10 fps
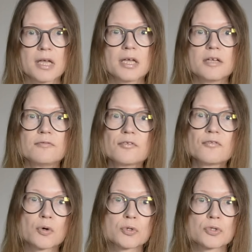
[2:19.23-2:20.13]
If you
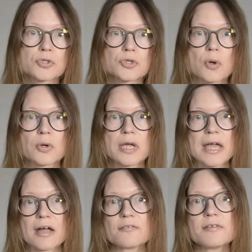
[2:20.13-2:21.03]
focus on a
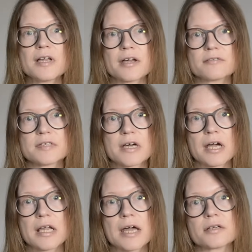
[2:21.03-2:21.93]
healthy
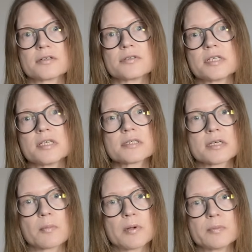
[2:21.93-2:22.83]
lifestyle and consider
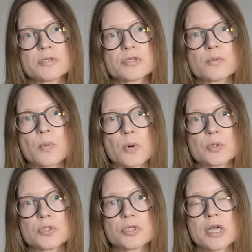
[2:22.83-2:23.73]
supplement
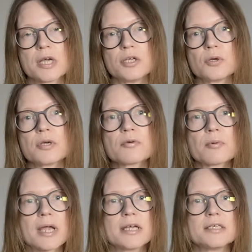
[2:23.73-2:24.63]
support, you can
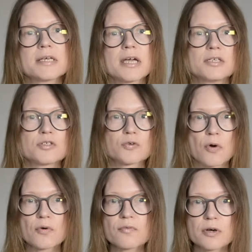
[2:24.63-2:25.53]
create a
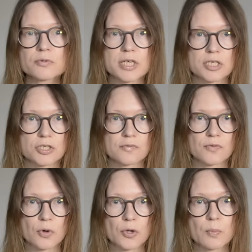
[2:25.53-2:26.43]
strong foundation
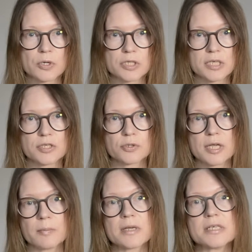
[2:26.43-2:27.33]
for your body to
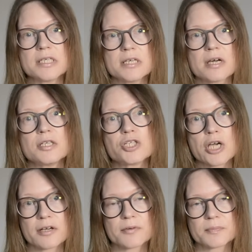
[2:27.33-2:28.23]
keep candida in check.